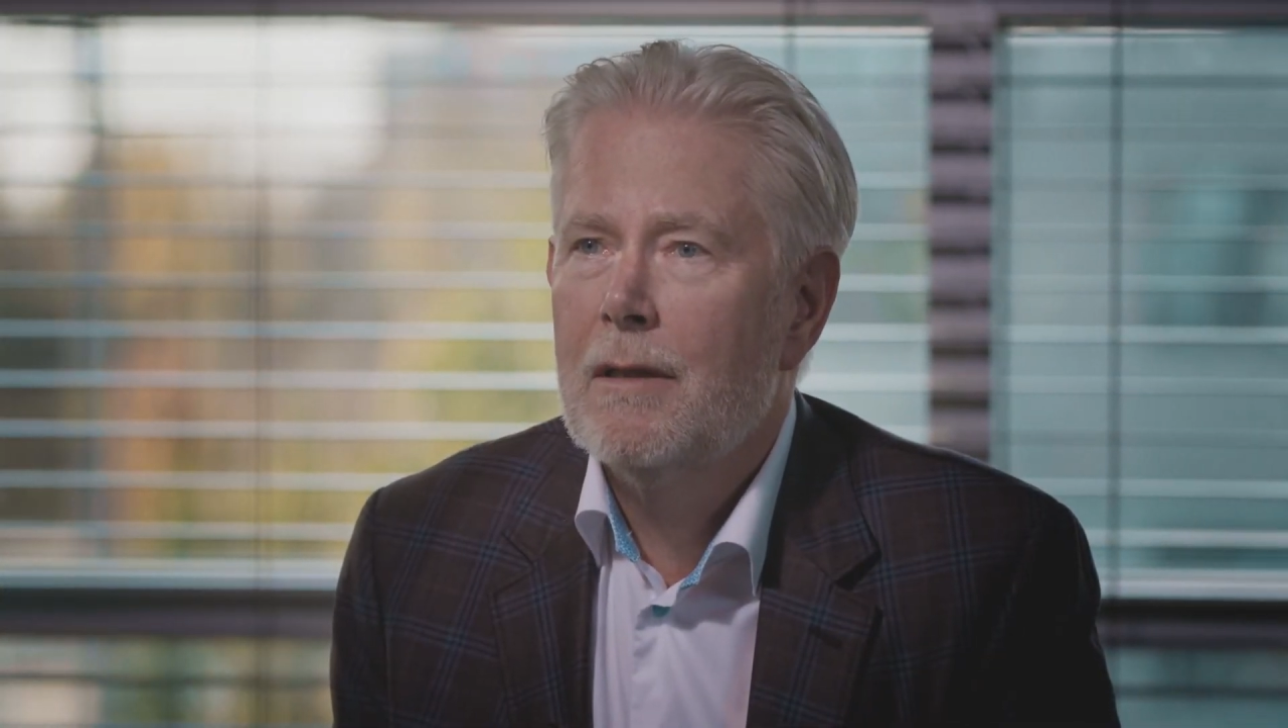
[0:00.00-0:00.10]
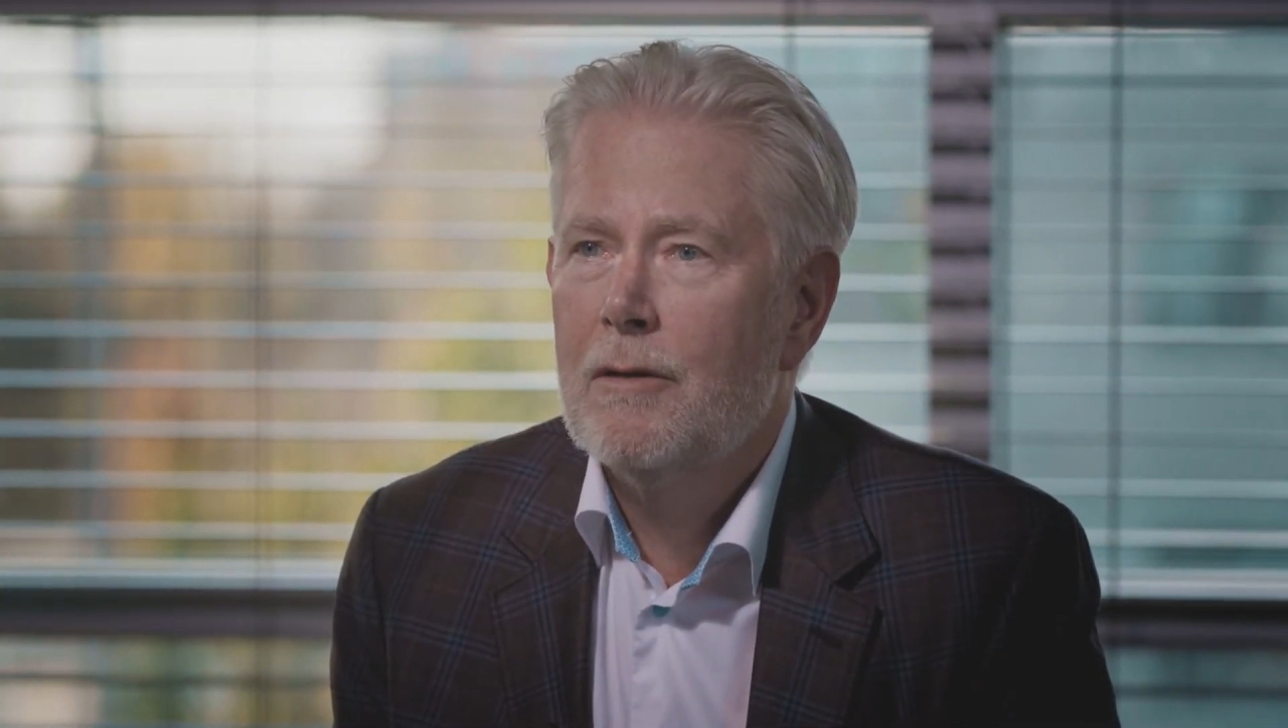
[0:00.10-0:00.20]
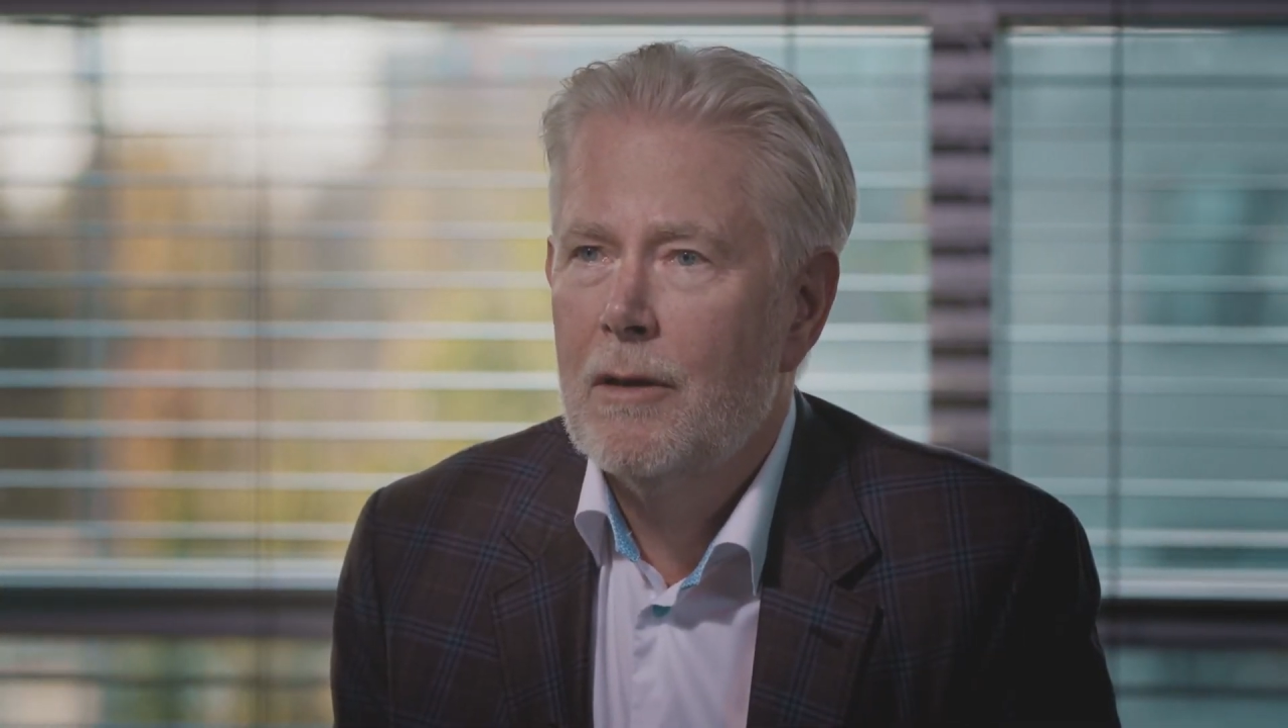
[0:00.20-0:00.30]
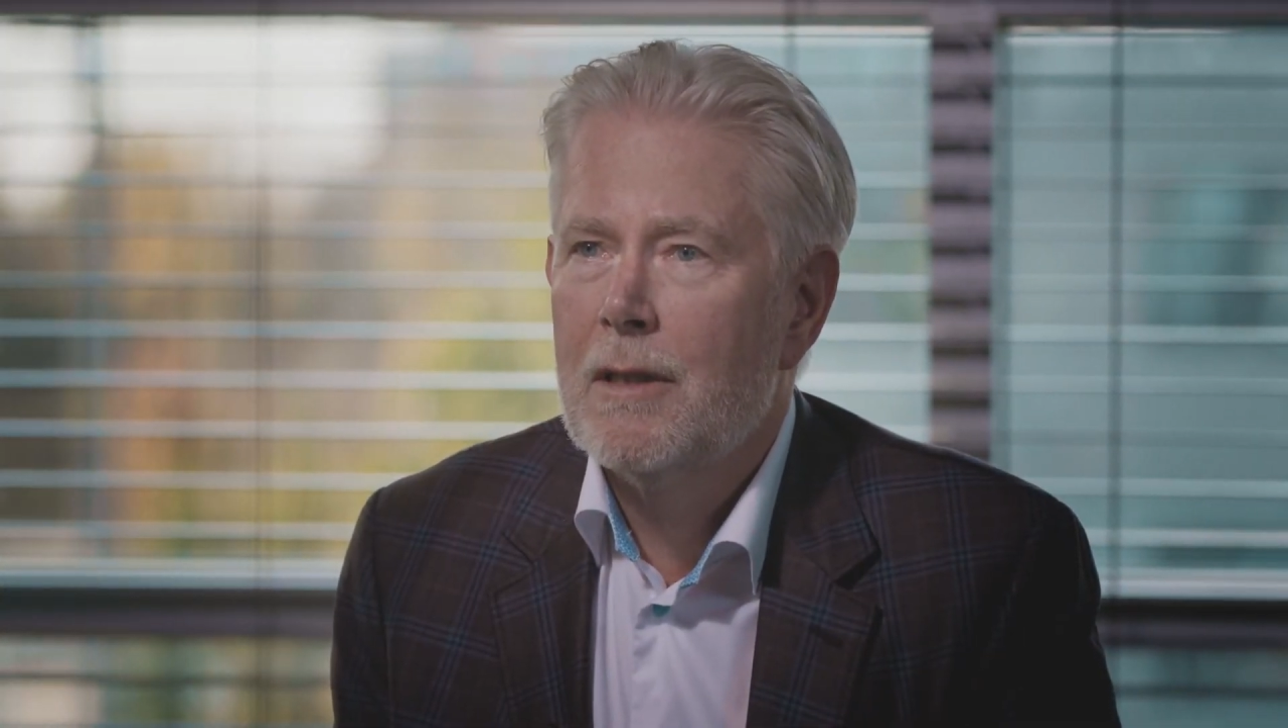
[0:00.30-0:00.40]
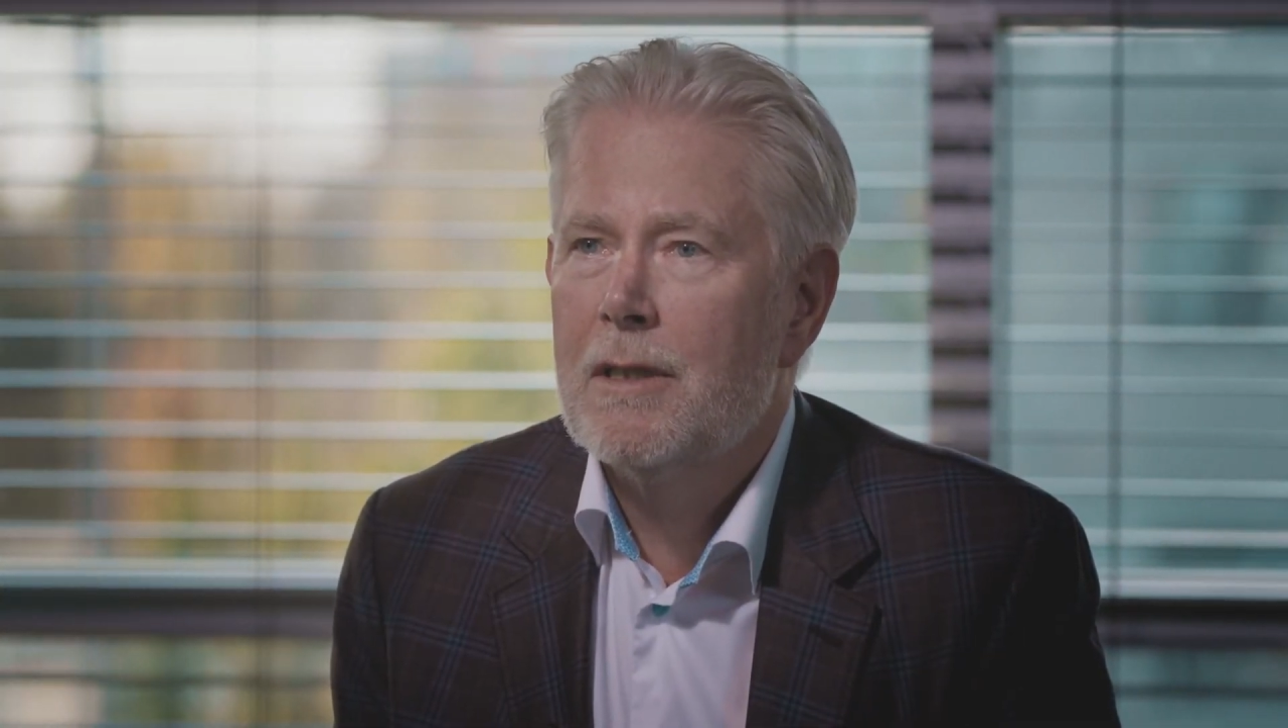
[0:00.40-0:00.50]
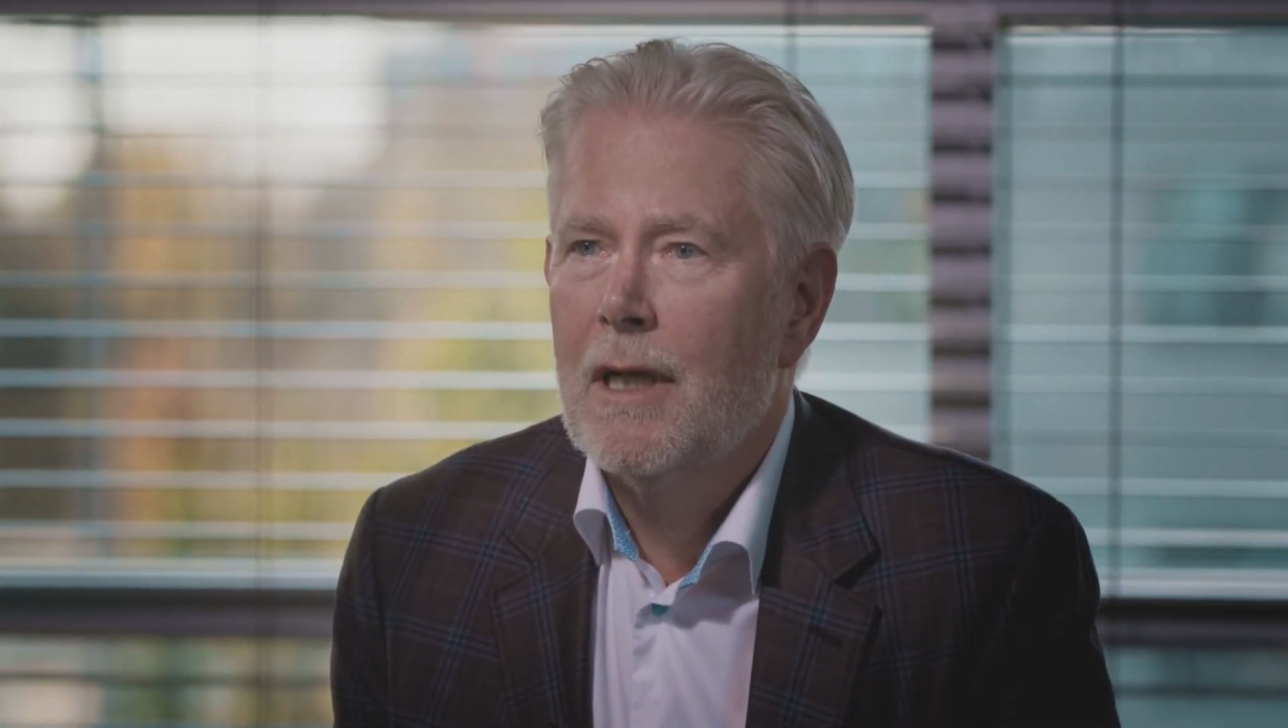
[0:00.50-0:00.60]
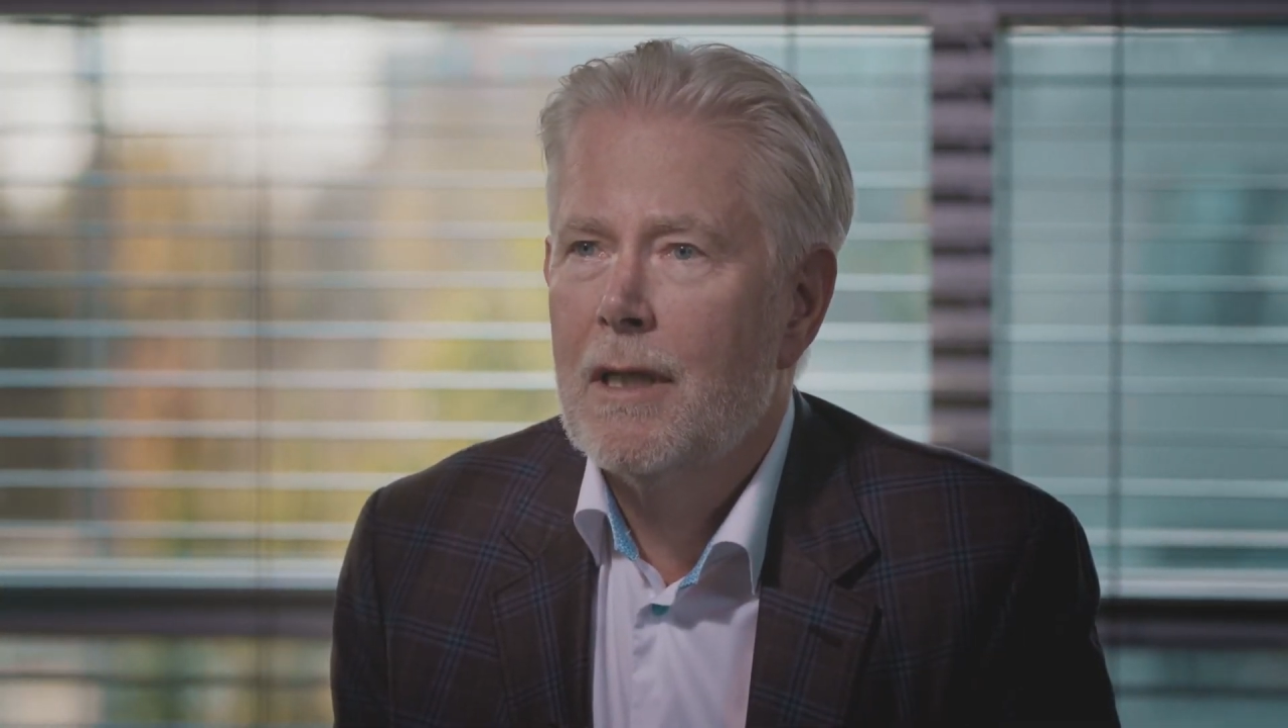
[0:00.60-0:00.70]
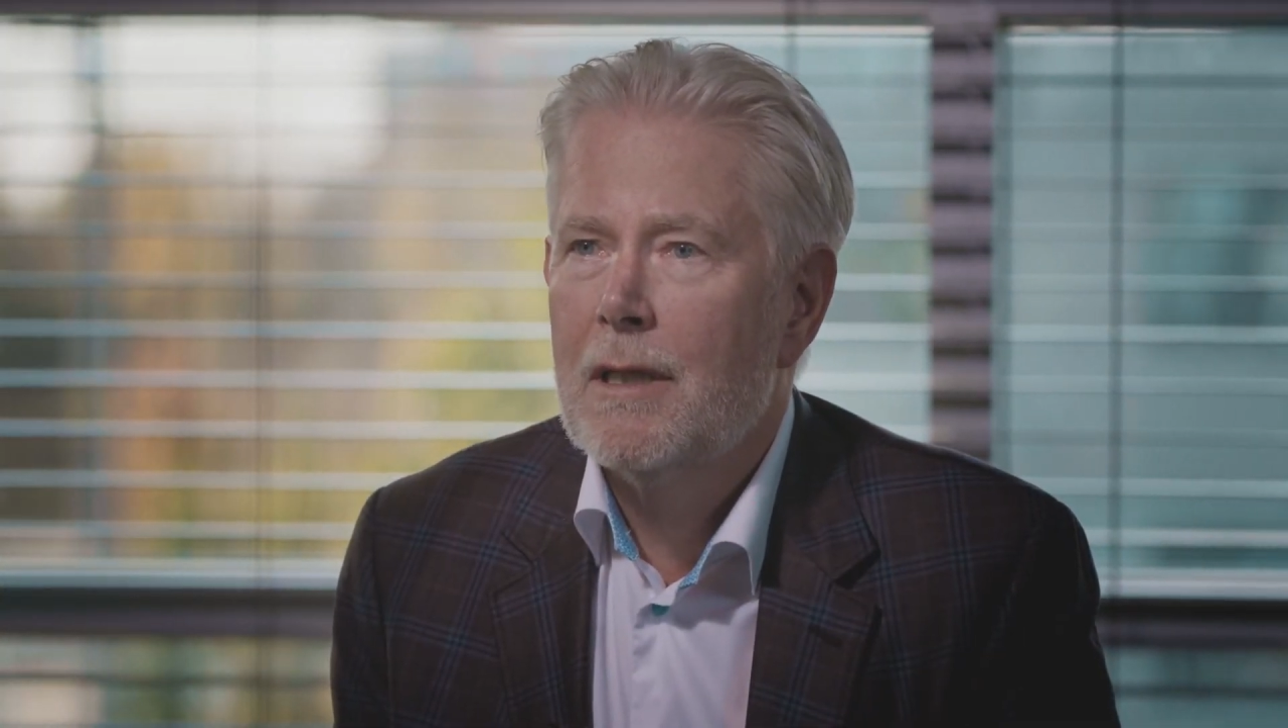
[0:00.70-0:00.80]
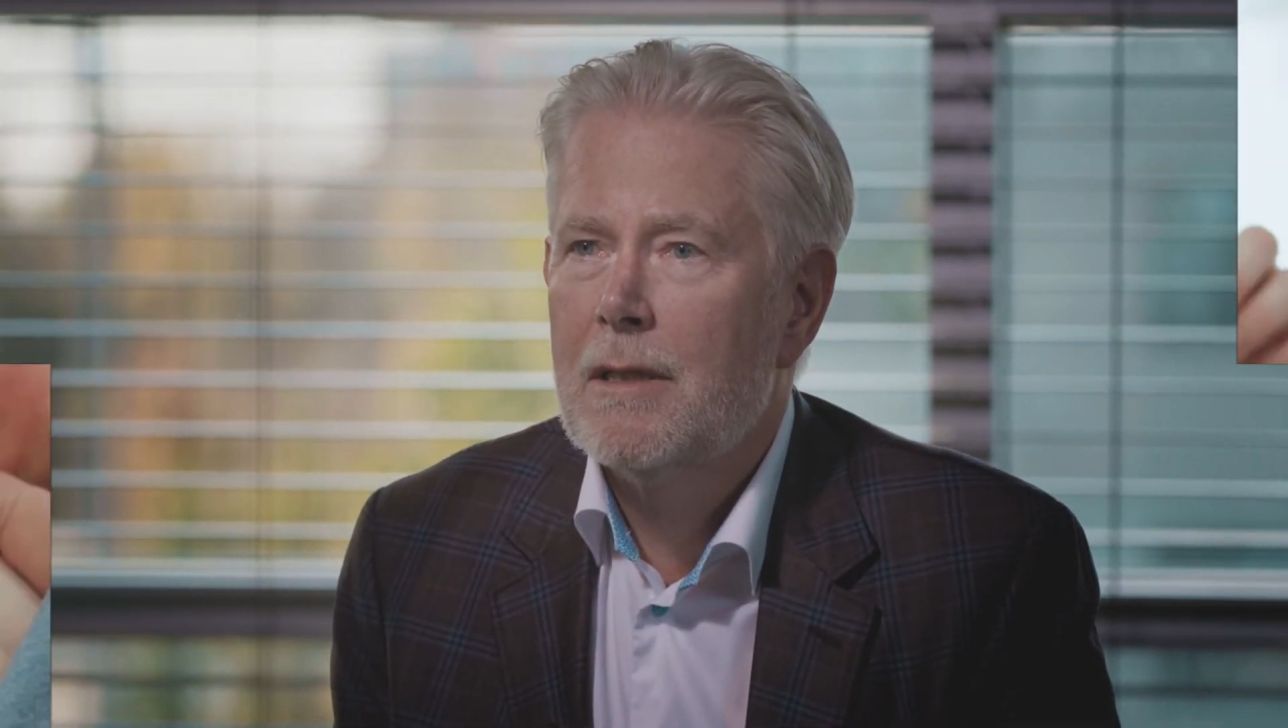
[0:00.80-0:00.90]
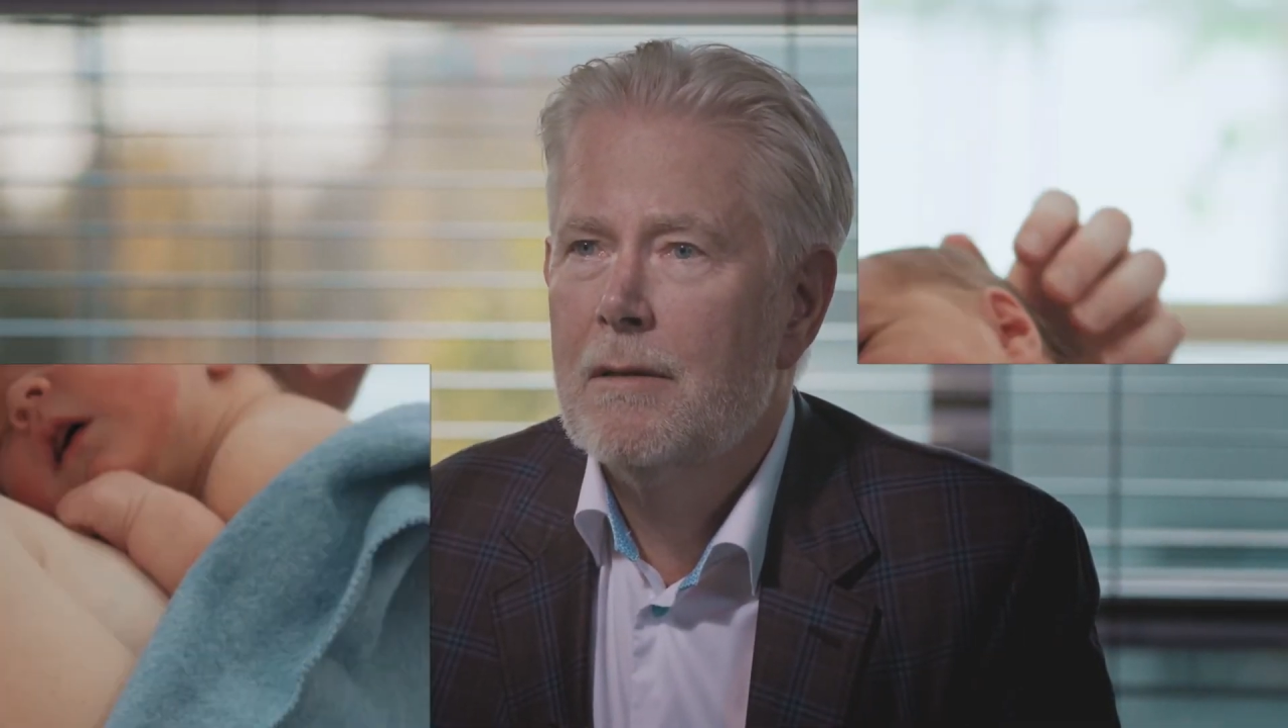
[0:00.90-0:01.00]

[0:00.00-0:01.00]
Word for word: to the studies.